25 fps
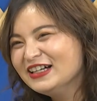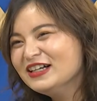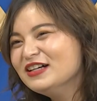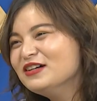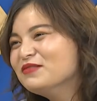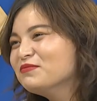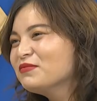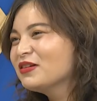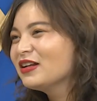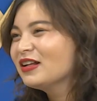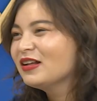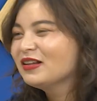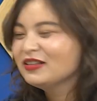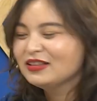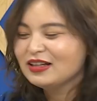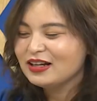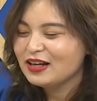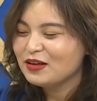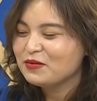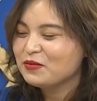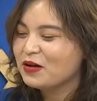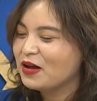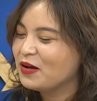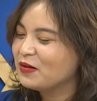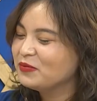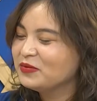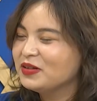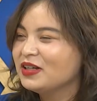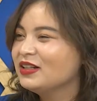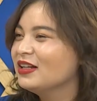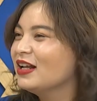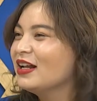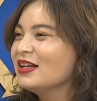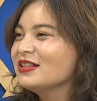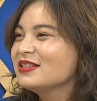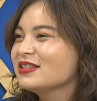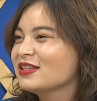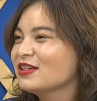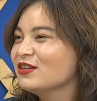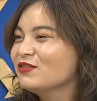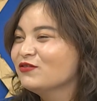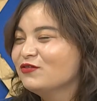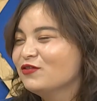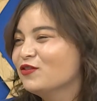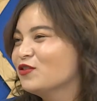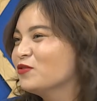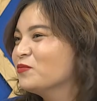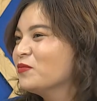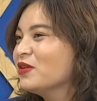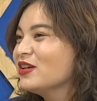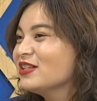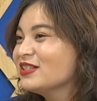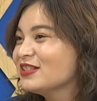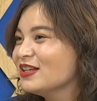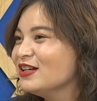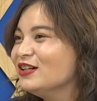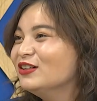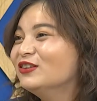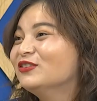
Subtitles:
But I'm not asking for myself.